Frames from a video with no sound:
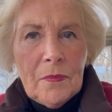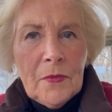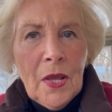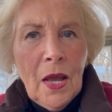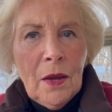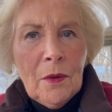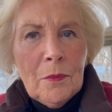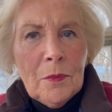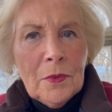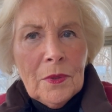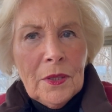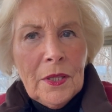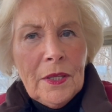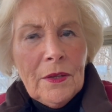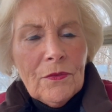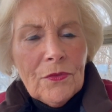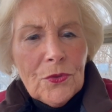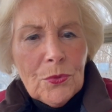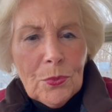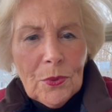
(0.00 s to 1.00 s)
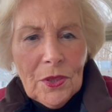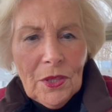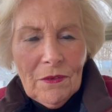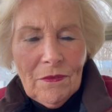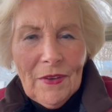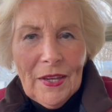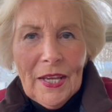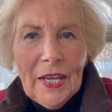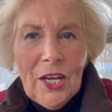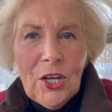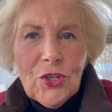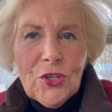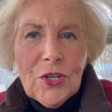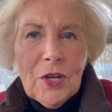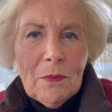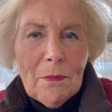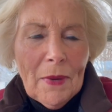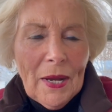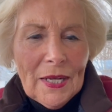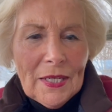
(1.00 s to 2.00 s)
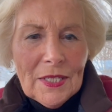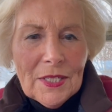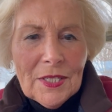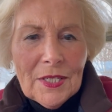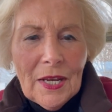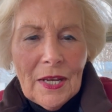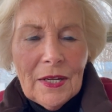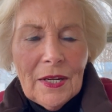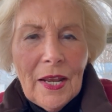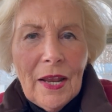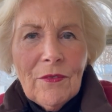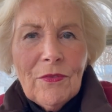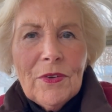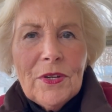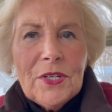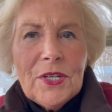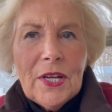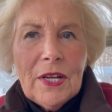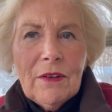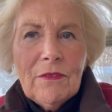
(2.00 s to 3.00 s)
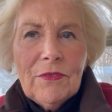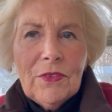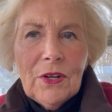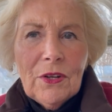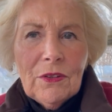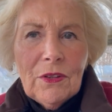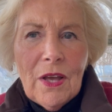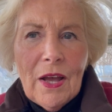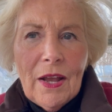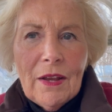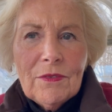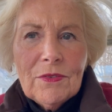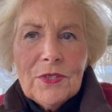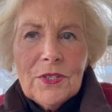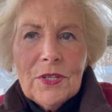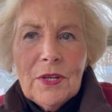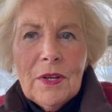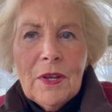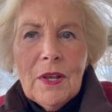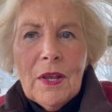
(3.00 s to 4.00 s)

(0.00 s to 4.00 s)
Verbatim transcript: um, lived with a vacation mindset every day of their lives.